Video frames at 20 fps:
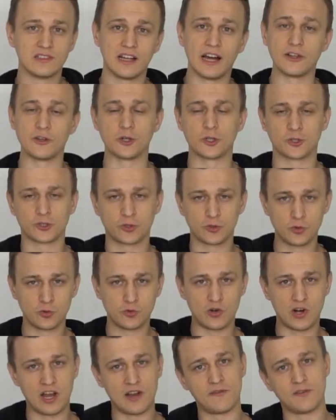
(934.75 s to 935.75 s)
on your
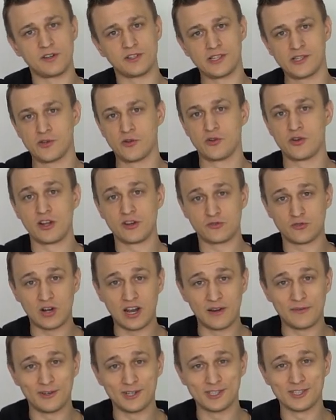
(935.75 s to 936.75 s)
screwdrivers and your nut
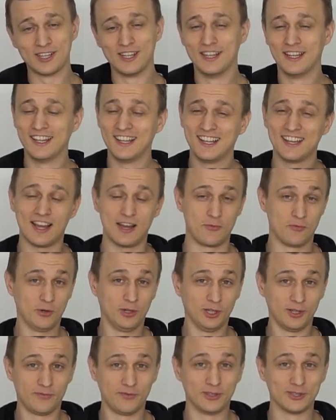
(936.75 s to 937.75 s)
drivers, I
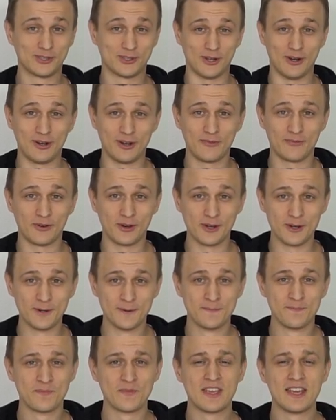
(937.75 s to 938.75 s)
really feel sorry for you.